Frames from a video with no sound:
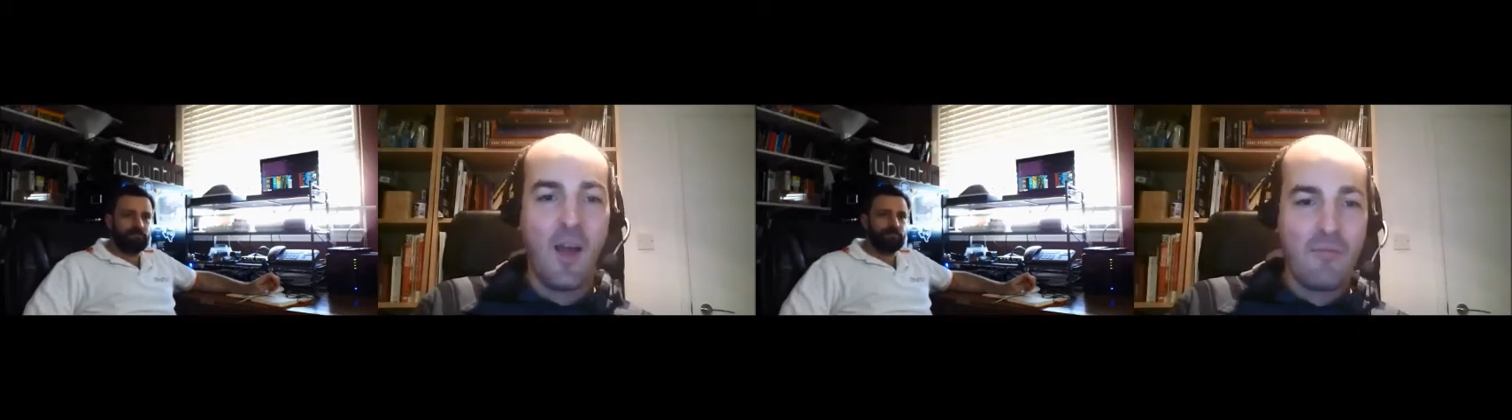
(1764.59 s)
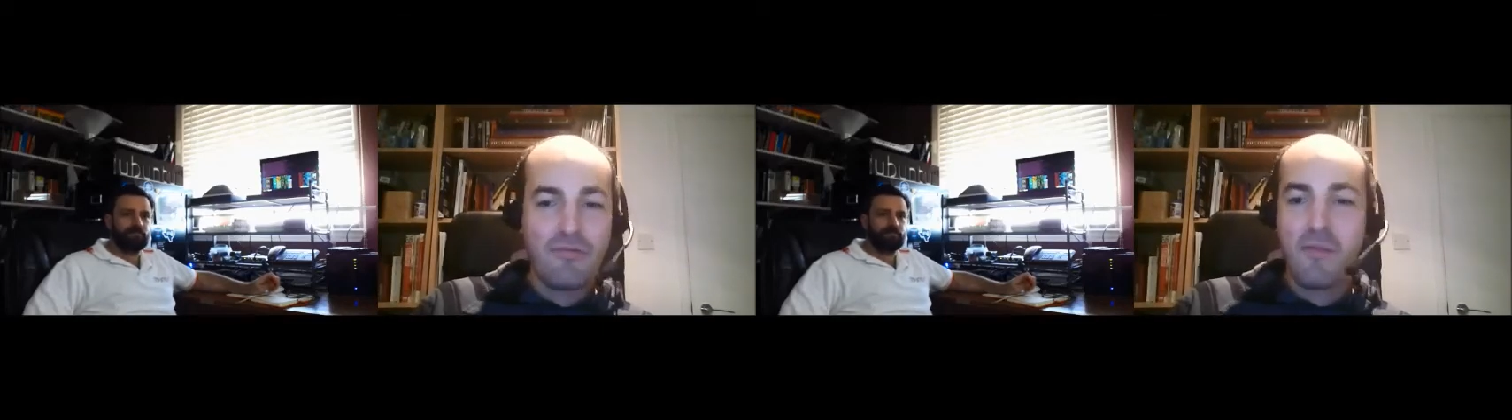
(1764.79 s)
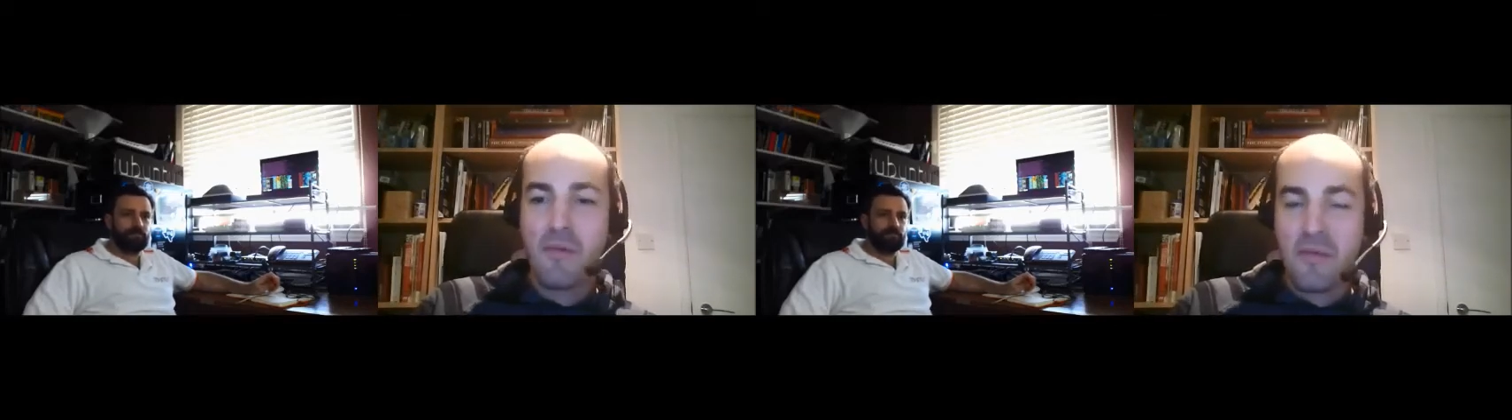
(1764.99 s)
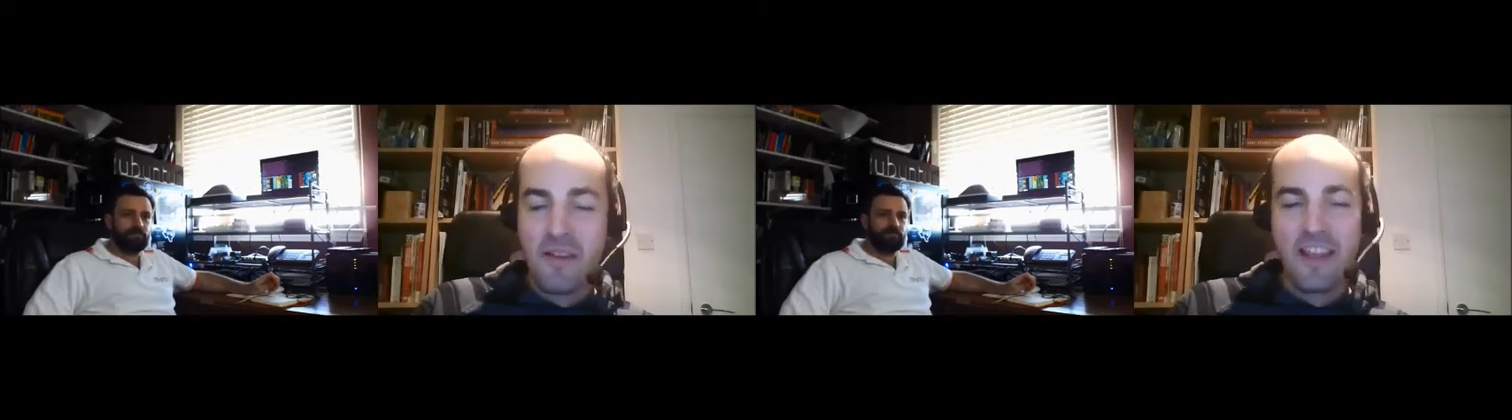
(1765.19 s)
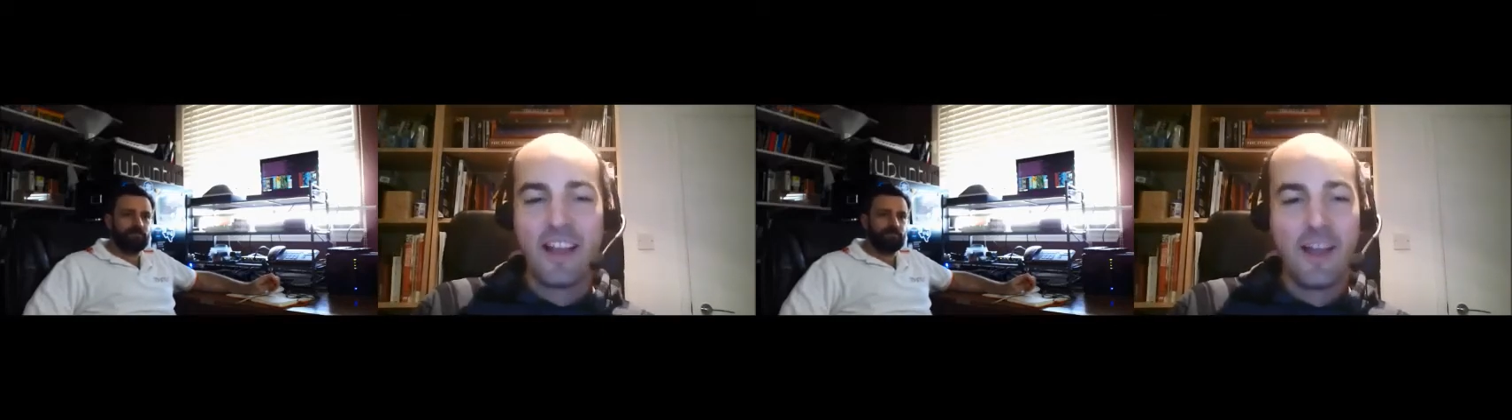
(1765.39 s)

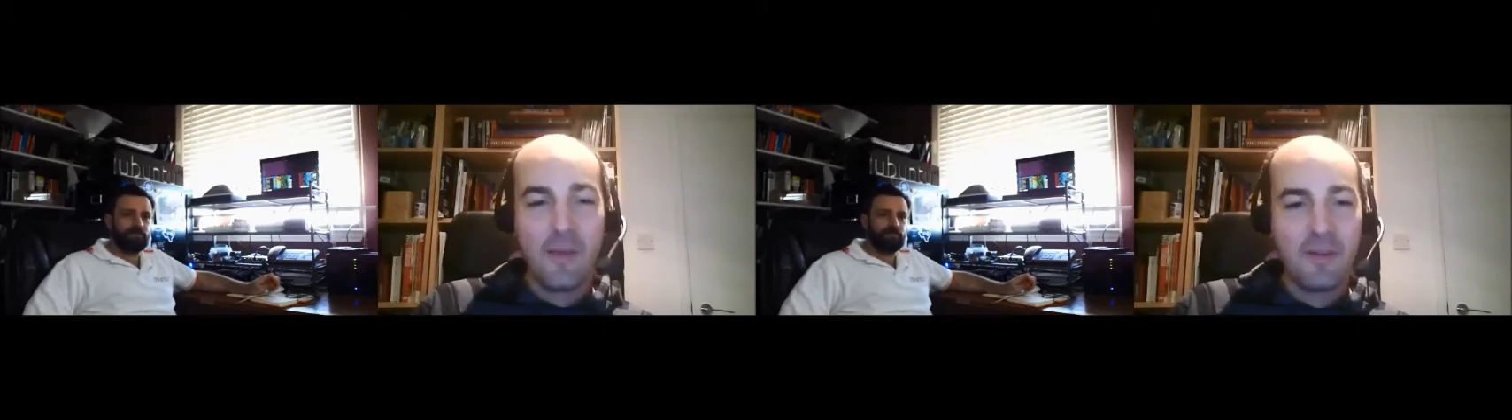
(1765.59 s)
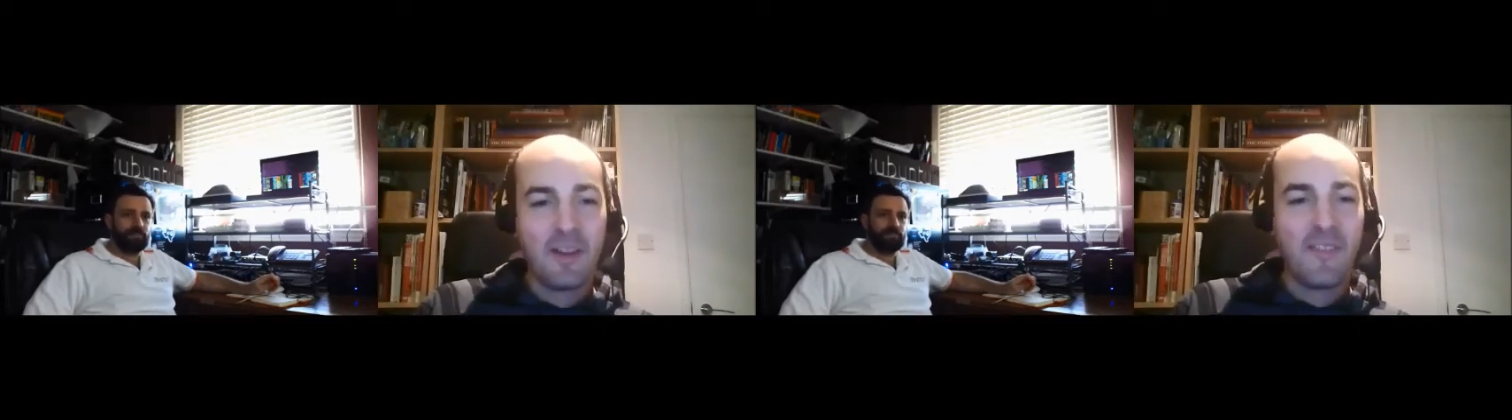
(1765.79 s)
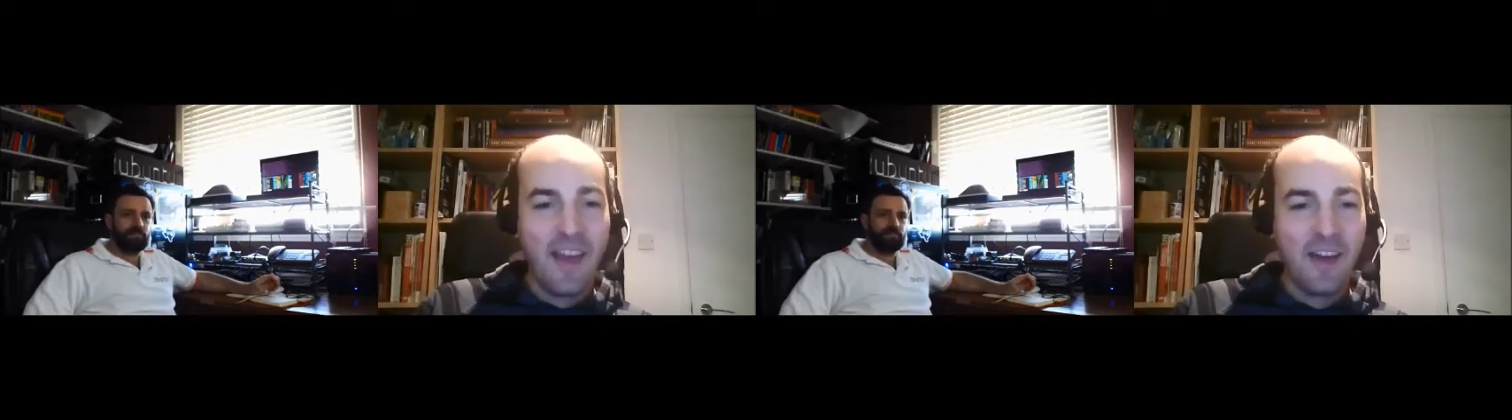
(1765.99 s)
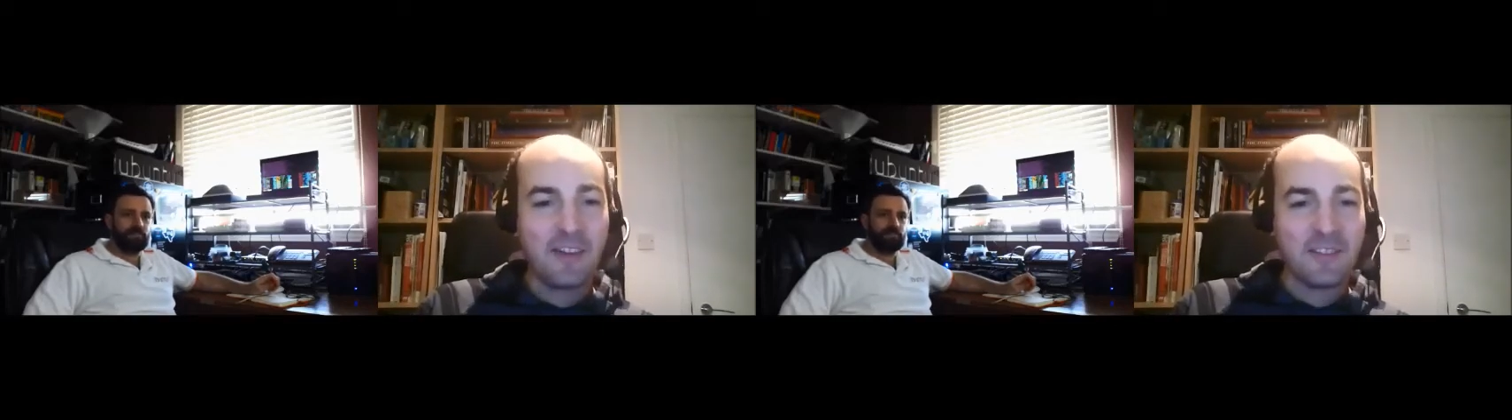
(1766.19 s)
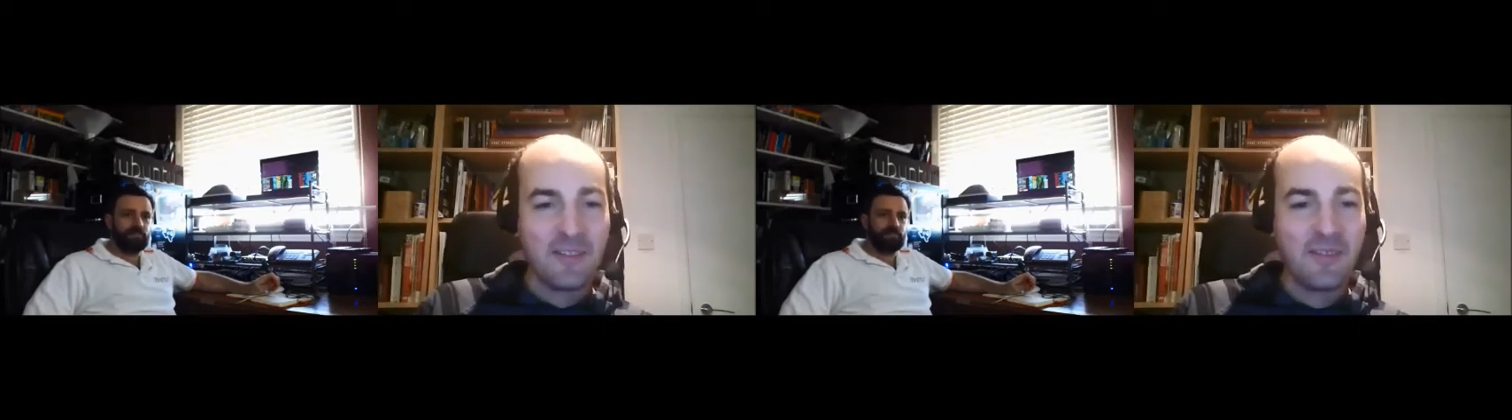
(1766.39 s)
probably a couple of
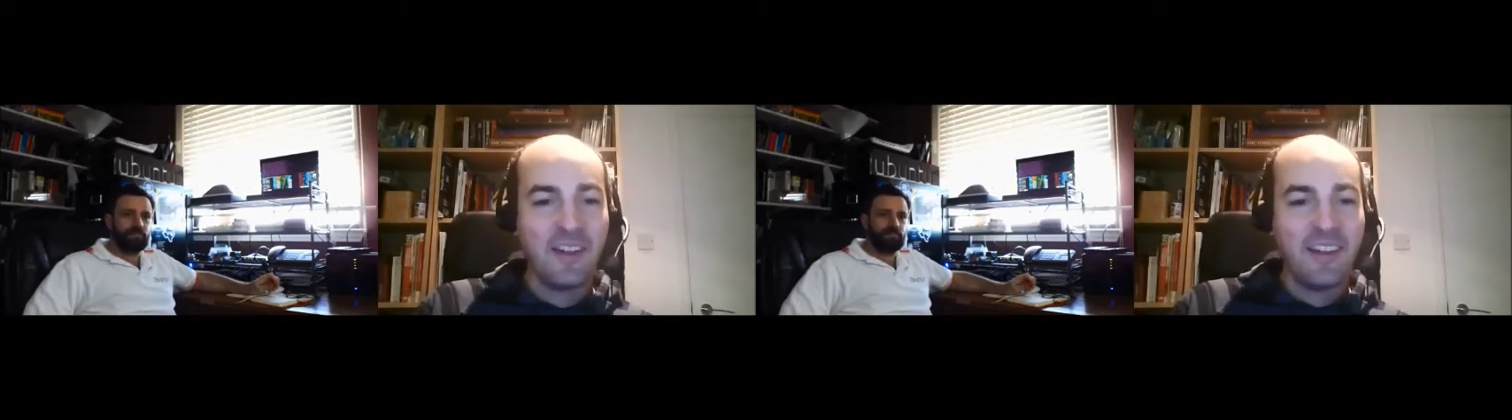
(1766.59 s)
hours of